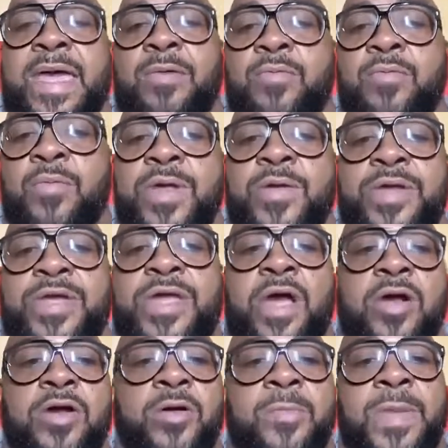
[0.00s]
when we were
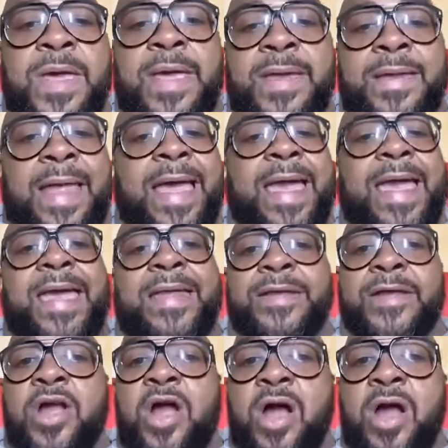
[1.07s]
younger, man, I had the
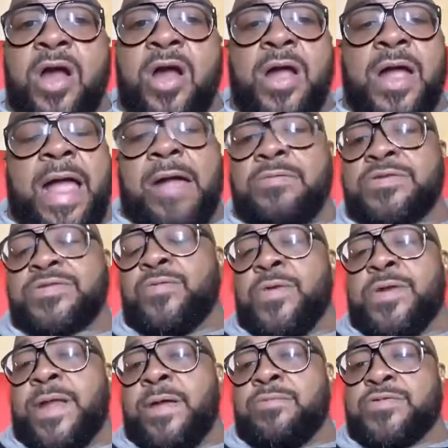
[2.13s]
car, I was the
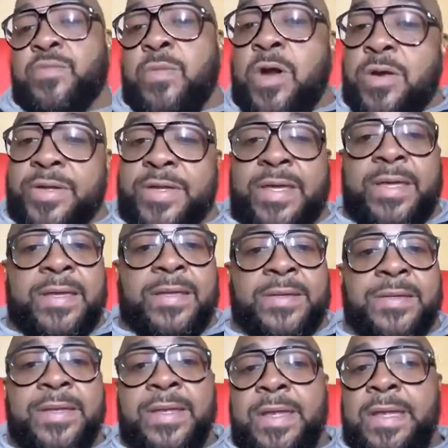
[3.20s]
one that was
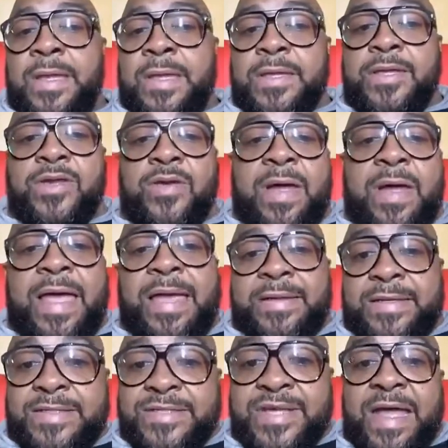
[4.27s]
working, I had
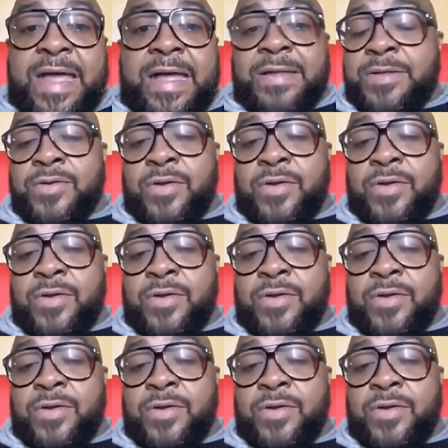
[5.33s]
the job,